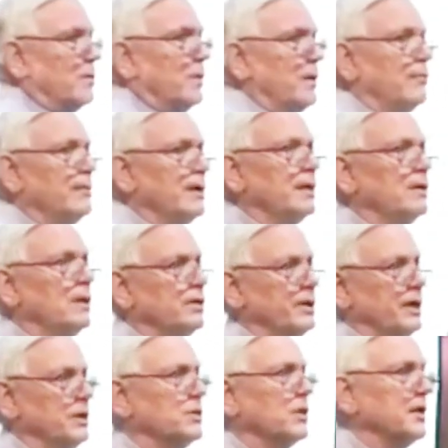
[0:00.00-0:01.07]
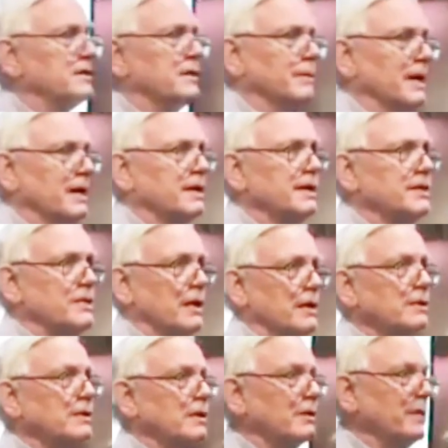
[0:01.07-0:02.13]
we really already talked about this. I
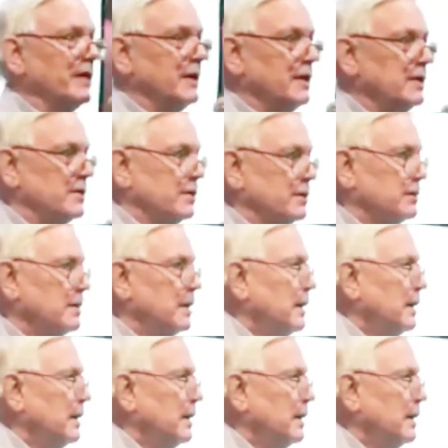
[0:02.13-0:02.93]
don't think we need to